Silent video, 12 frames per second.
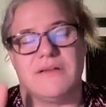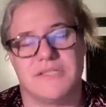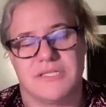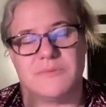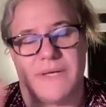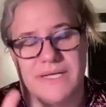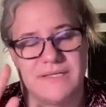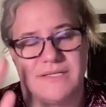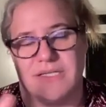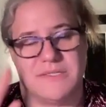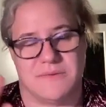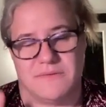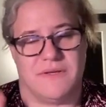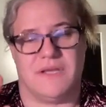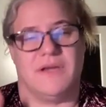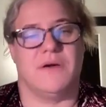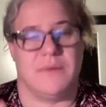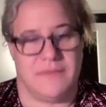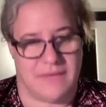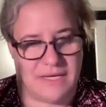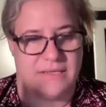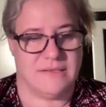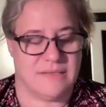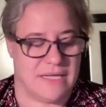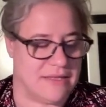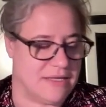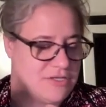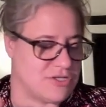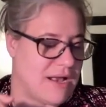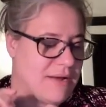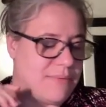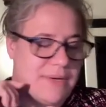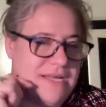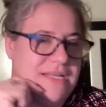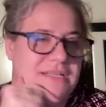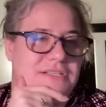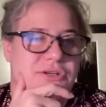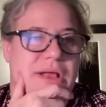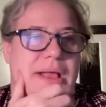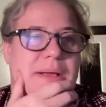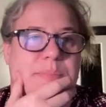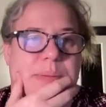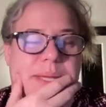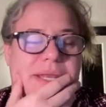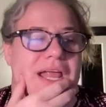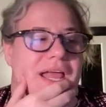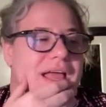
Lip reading: I'll just wait until I do the video and then track what I need to track. But